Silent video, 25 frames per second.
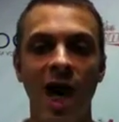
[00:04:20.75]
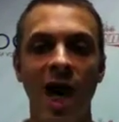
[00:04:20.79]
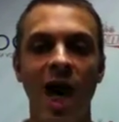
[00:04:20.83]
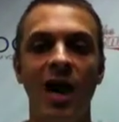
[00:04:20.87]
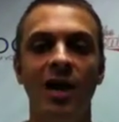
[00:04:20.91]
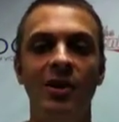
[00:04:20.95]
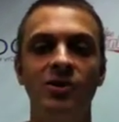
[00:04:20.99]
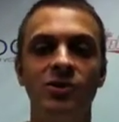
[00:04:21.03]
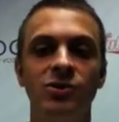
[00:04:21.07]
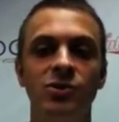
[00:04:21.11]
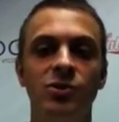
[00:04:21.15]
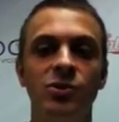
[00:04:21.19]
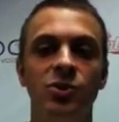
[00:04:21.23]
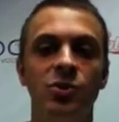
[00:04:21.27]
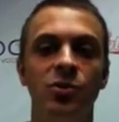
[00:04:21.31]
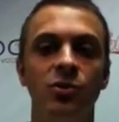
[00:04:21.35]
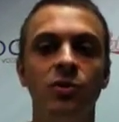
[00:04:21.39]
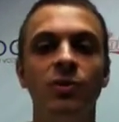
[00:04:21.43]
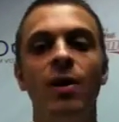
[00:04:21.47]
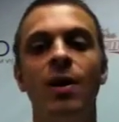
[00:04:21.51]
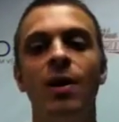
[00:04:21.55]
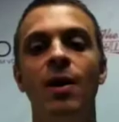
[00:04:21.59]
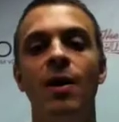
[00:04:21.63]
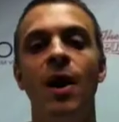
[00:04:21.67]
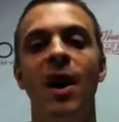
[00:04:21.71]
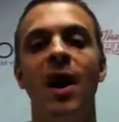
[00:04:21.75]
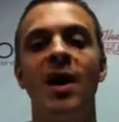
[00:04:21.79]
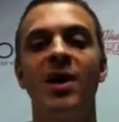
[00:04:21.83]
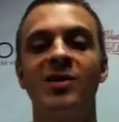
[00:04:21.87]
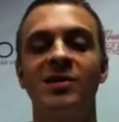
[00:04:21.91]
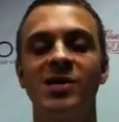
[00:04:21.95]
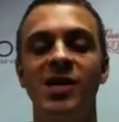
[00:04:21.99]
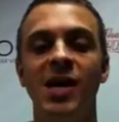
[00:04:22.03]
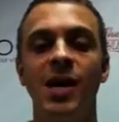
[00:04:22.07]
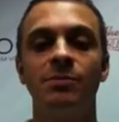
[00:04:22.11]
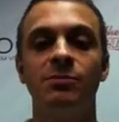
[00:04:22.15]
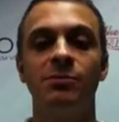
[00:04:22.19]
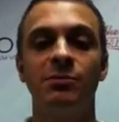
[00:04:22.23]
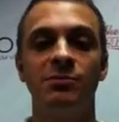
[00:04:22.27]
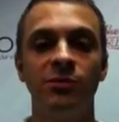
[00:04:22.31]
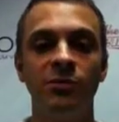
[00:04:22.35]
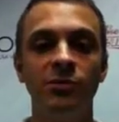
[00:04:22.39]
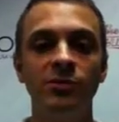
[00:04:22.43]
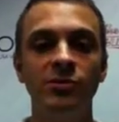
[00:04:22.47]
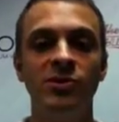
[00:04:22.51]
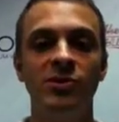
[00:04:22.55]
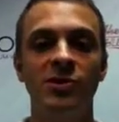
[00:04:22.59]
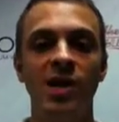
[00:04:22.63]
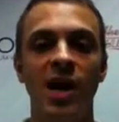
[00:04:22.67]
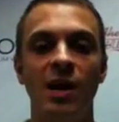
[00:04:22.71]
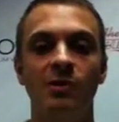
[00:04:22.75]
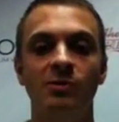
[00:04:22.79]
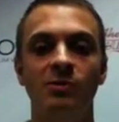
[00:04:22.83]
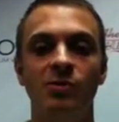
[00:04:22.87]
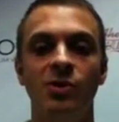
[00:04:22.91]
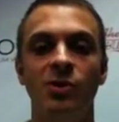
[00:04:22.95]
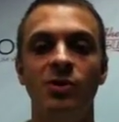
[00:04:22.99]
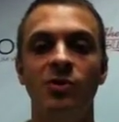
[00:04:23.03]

how to accept food stamps.